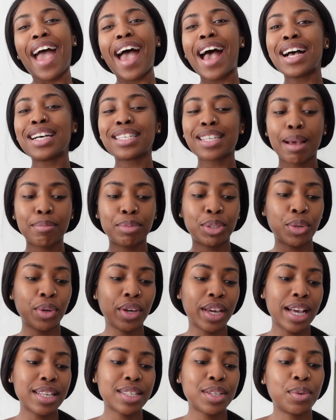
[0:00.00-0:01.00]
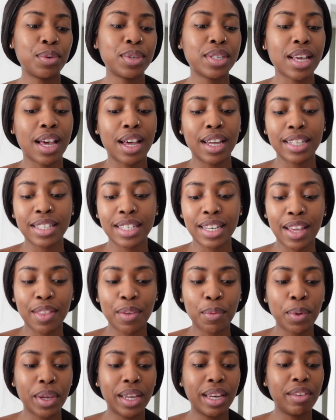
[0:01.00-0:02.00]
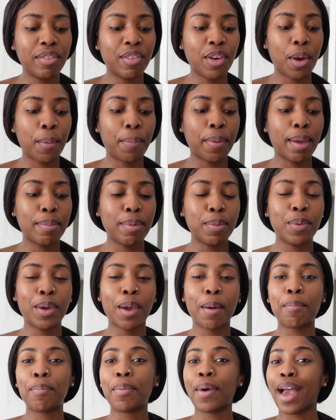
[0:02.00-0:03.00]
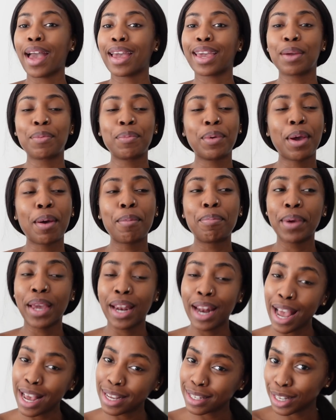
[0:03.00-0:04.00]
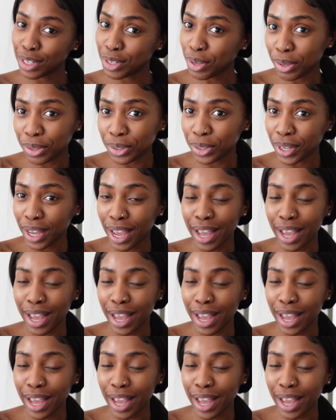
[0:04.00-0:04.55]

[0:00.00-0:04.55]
As I'm sure you guys can all tell, it is another weekly vlog, baby. We are back and we are better, as I told you